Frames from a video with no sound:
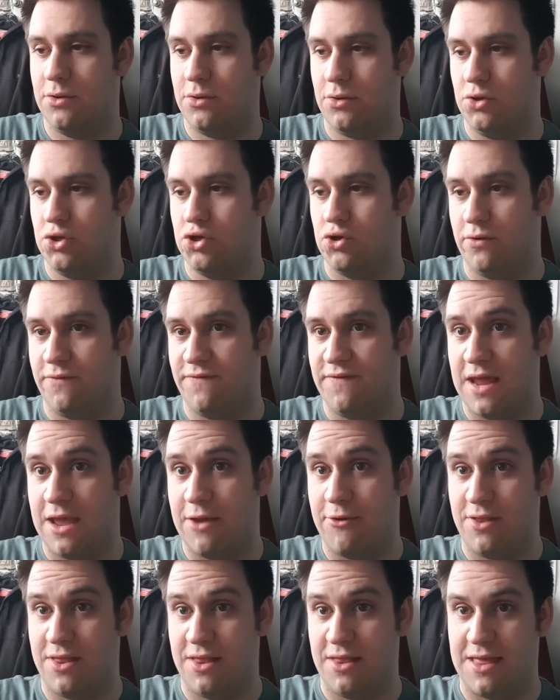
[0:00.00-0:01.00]
Jonathan
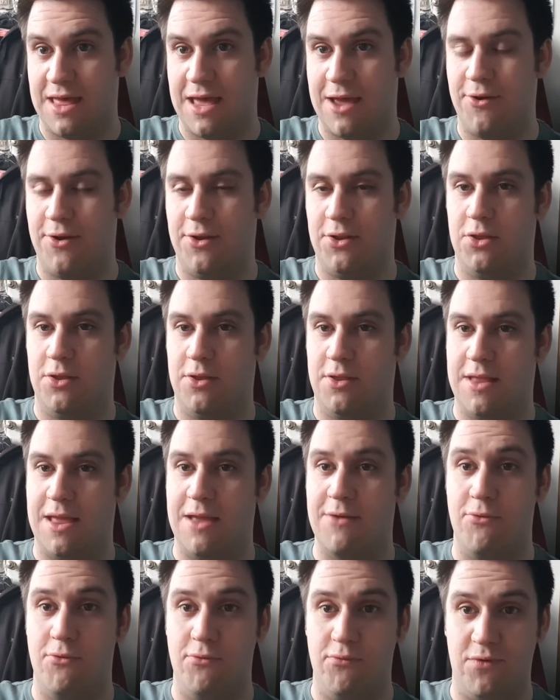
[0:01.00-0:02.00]
Aries' characters,
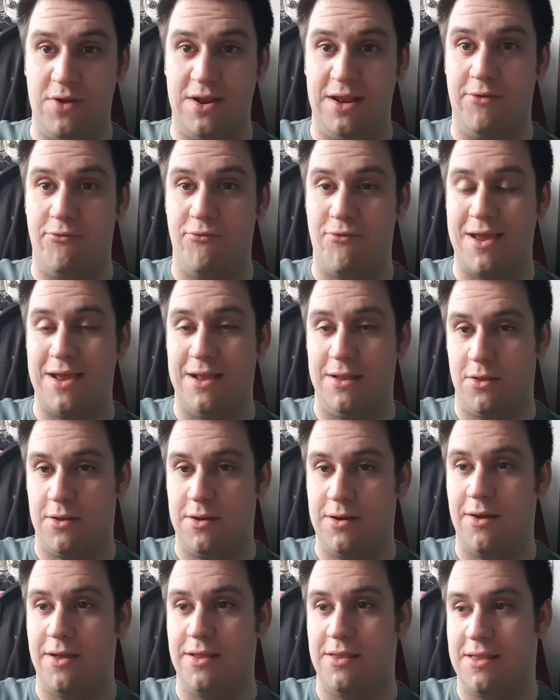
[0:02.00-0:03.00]
they're all really great. I
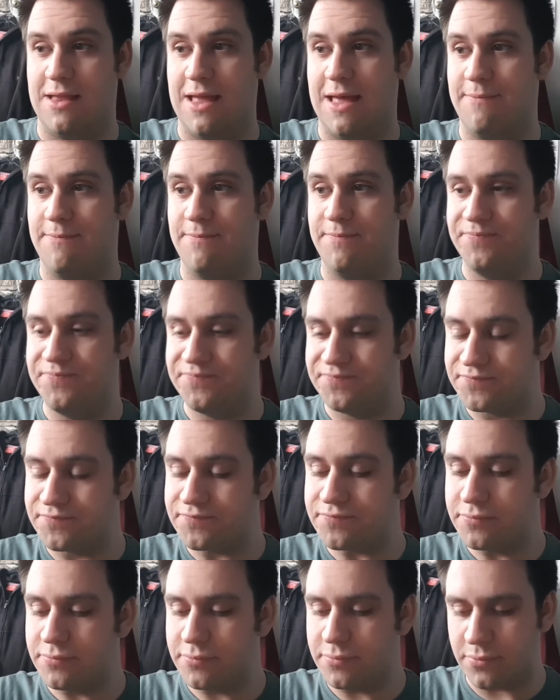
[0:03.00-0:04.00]
liked them.
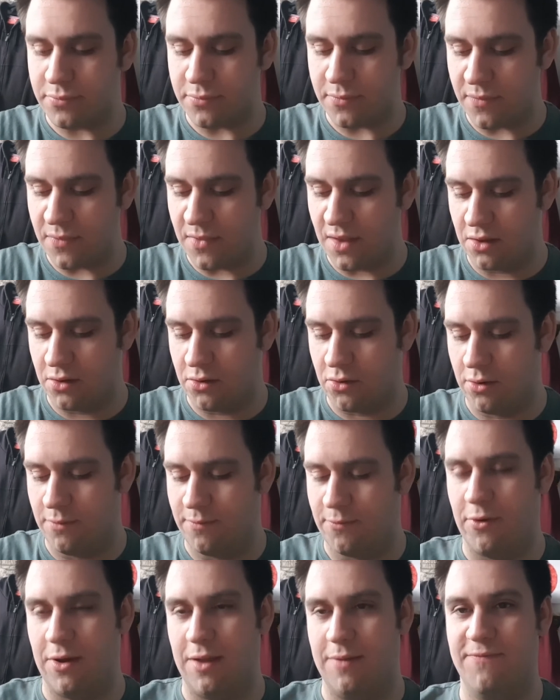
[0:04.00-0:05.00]
Got
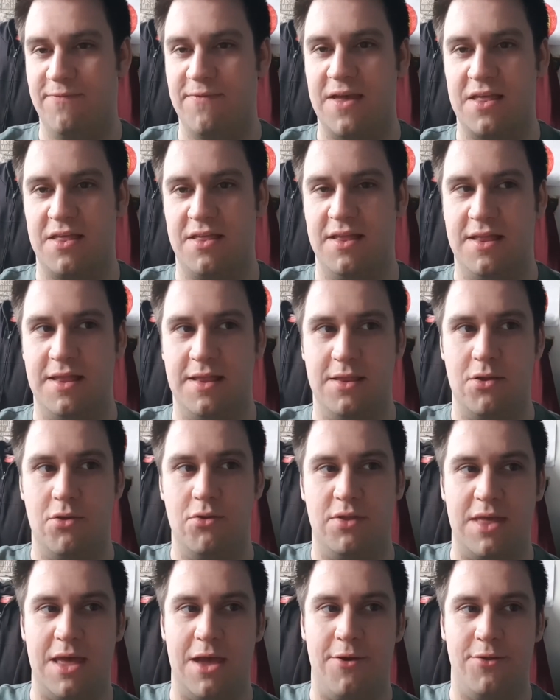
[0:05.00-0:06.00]
quite invested in
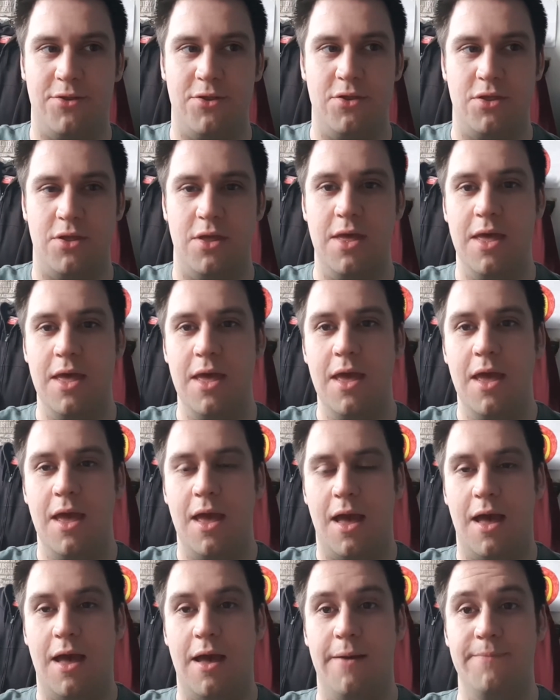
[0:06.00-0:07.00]
those characters.
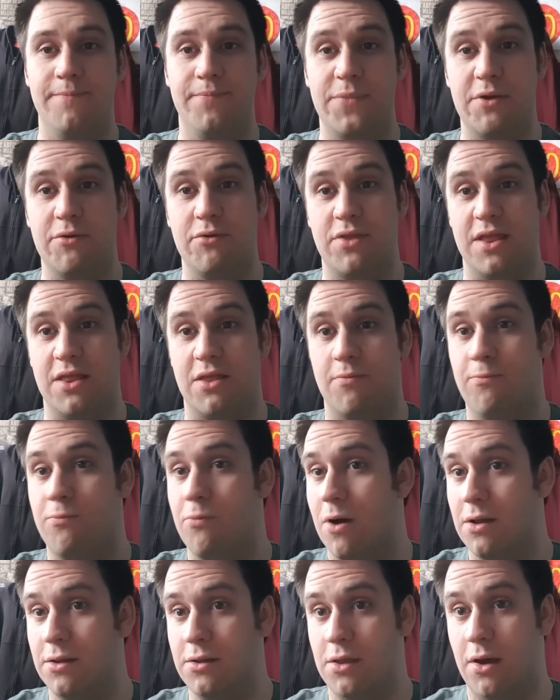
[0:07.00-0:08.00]
There was this
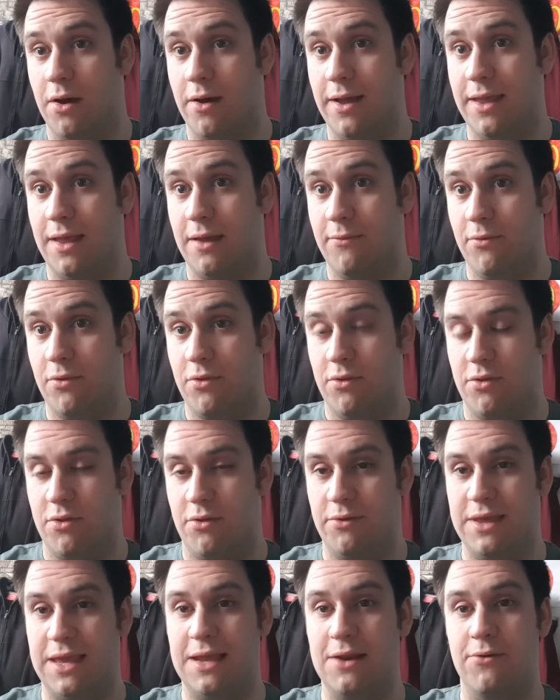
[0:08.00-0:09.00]
one guy I wasn't so
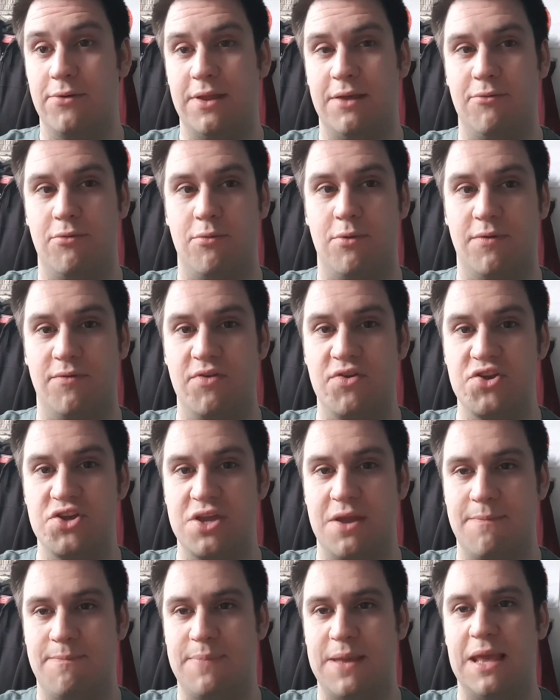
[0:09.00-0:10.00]
keen on. He was one of the
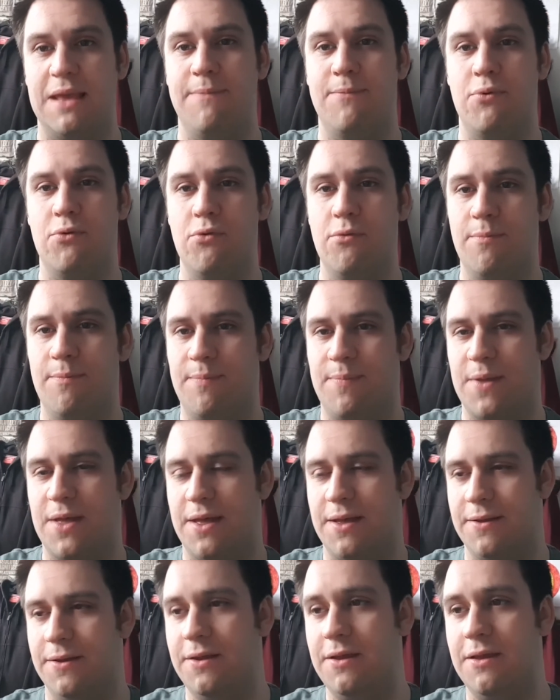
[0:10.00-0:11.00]
ship people, but